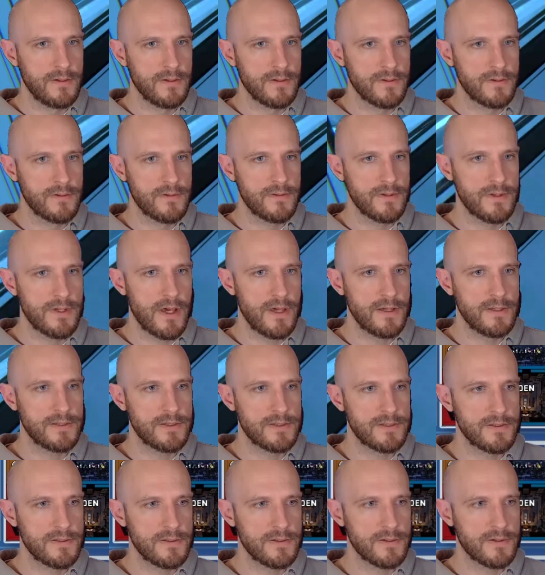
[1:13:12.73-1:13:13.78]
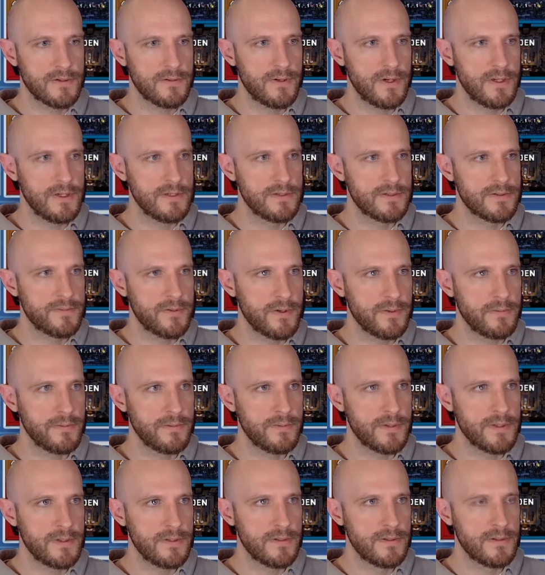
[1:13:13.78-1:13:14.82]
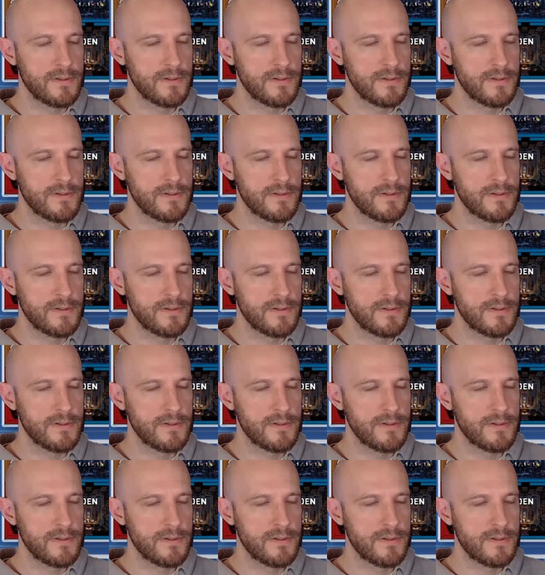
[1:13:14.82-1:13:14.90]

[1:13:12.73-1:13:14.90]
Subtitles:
Create and crates, probably.